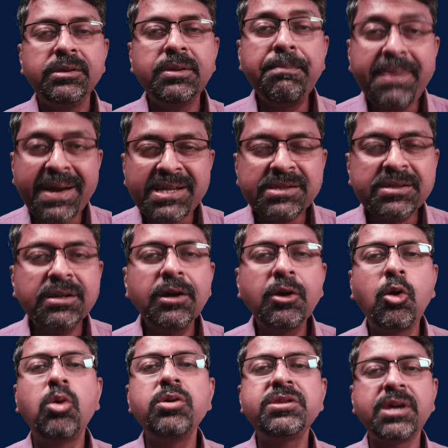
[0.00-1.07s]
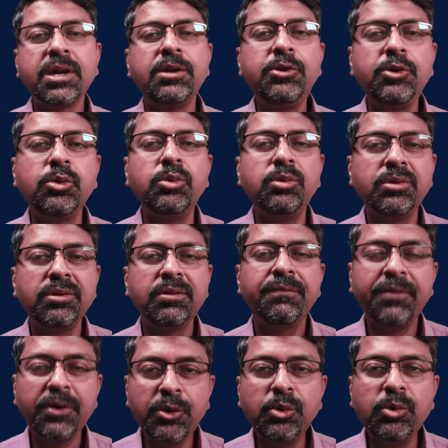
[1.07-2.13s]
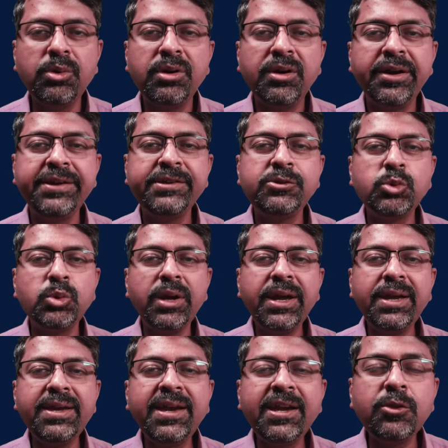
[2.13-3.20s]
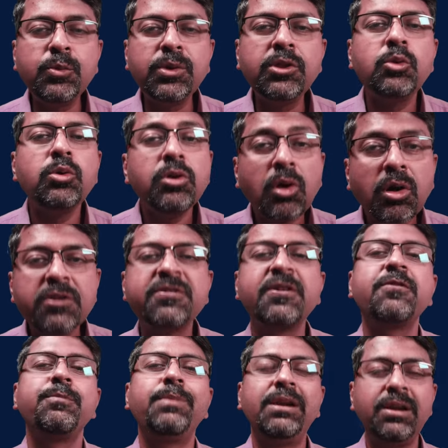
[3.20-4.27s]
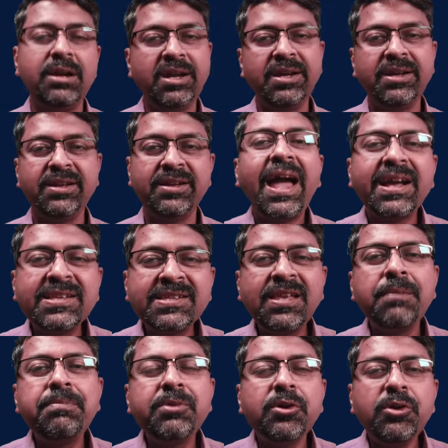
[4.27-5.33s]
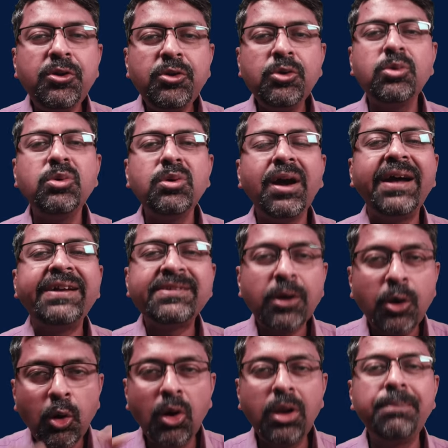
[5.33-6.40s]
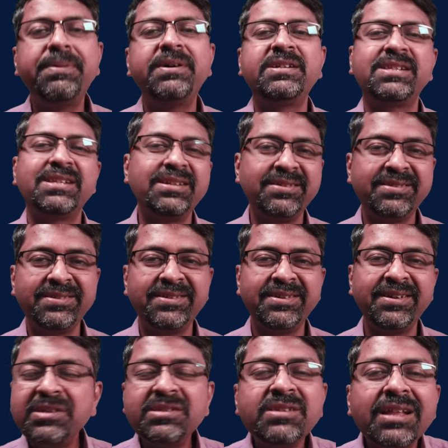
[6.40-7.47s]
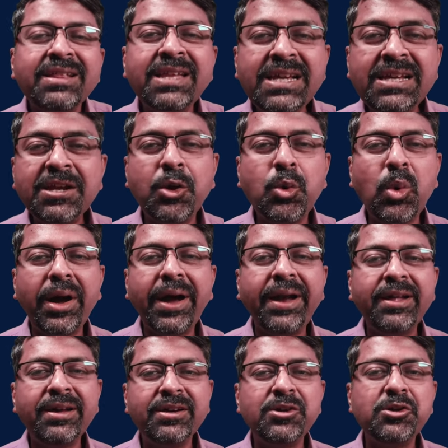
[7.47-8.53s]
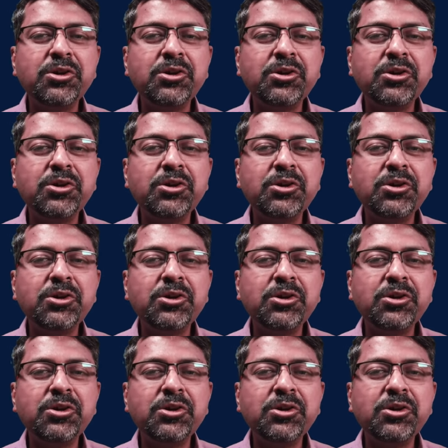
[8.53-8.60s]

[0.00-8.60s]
The best a coach can do for you is to engage with you non-judgmentally. Accept you as a whole person. There's nothing required